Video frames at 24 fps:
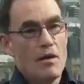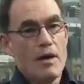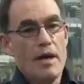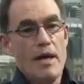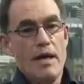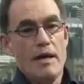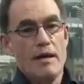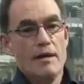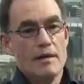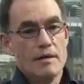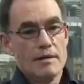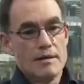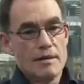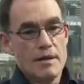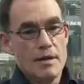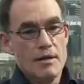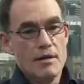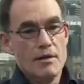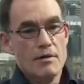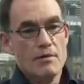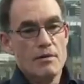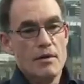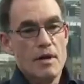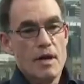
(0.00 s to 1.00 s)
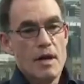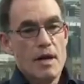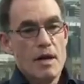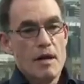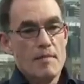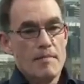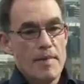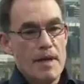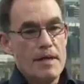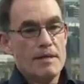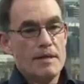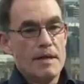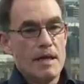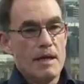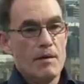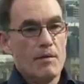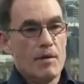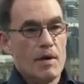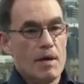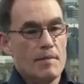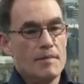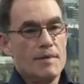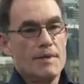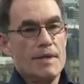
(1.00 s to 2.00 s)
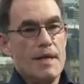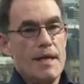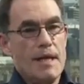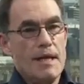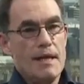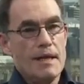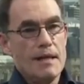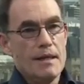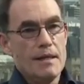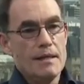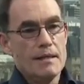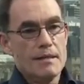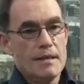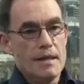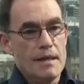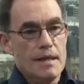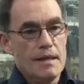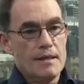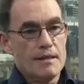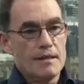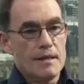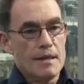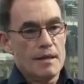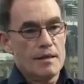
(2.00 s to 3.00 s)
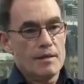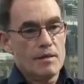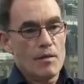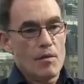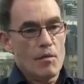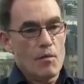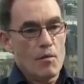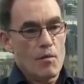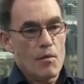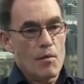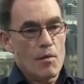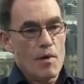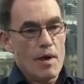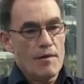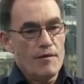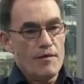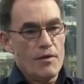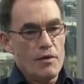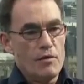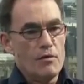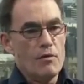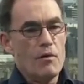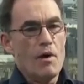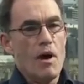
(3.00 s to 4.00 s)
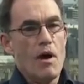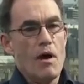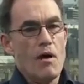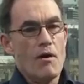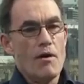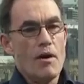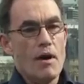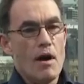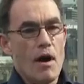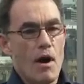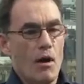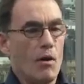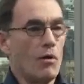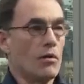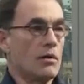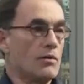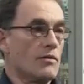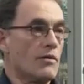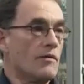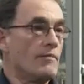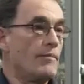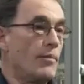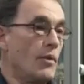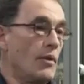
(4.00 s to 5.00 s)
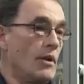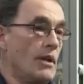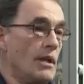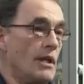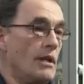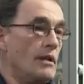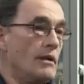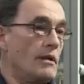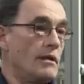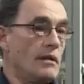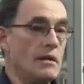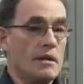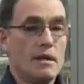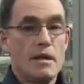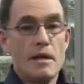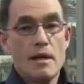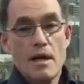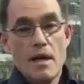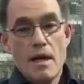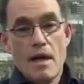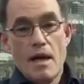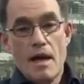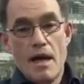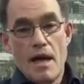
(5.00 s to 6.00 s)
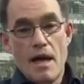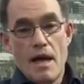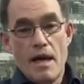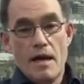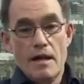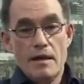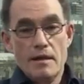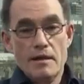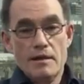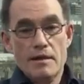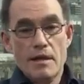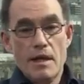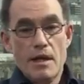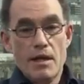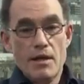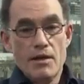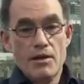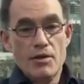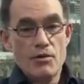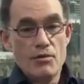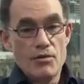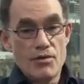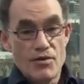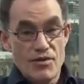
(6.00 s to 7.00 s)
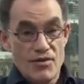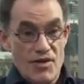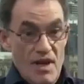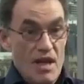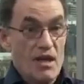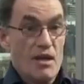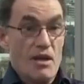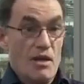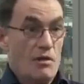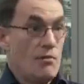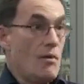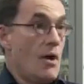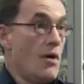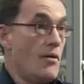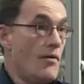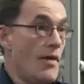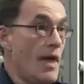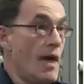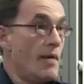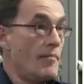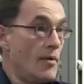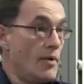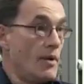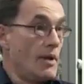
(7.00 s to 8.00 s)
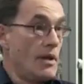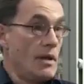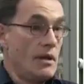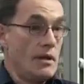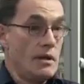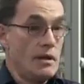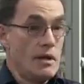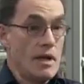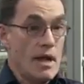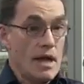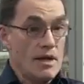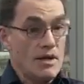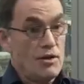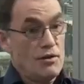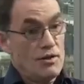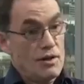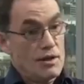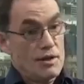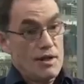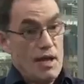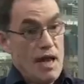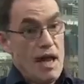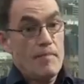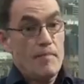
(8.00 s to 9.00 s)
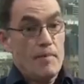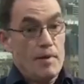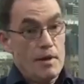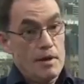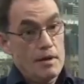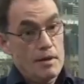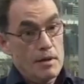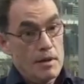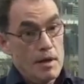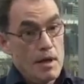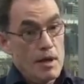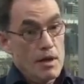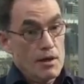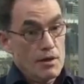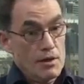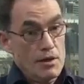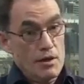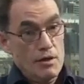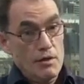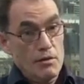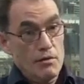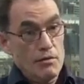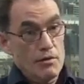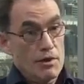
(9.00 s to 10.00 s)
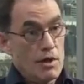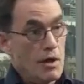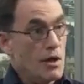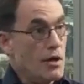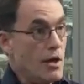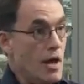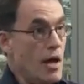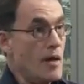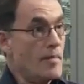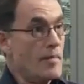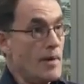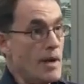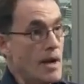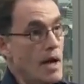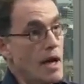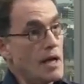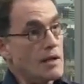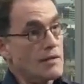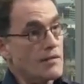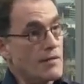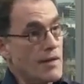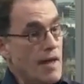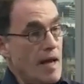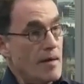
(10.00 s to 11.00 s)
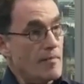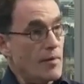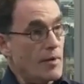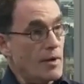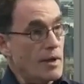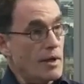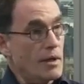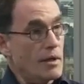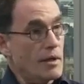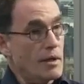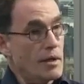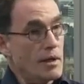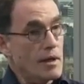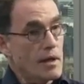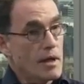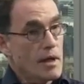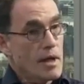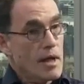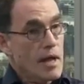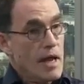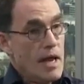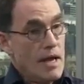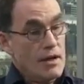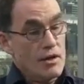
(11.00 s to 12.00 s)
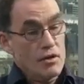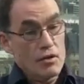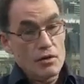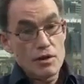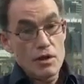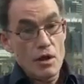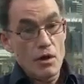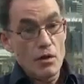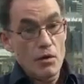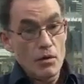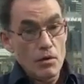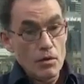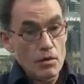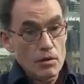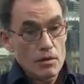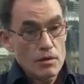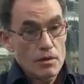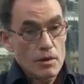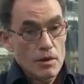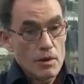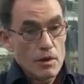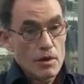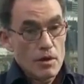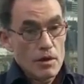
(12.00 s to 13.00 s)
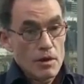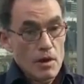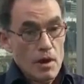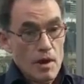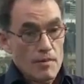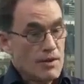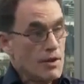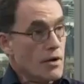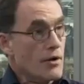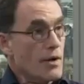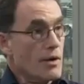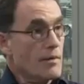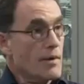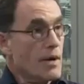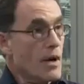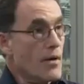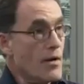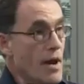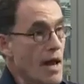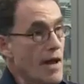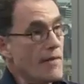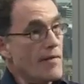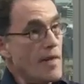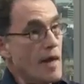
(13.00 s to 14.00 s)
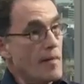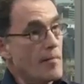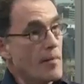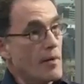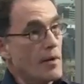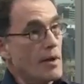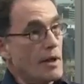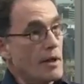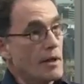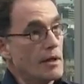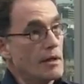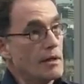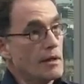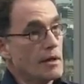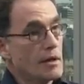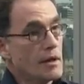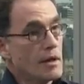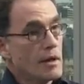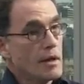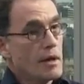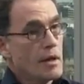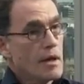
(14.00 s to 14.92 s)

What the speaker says: Okay, so basically what I'm saying is that if you are a holder of bullion and you think you own that bullion and you just happen to turn up and ask for that bullion and you're told, I'm sorry, we don't have that bullion,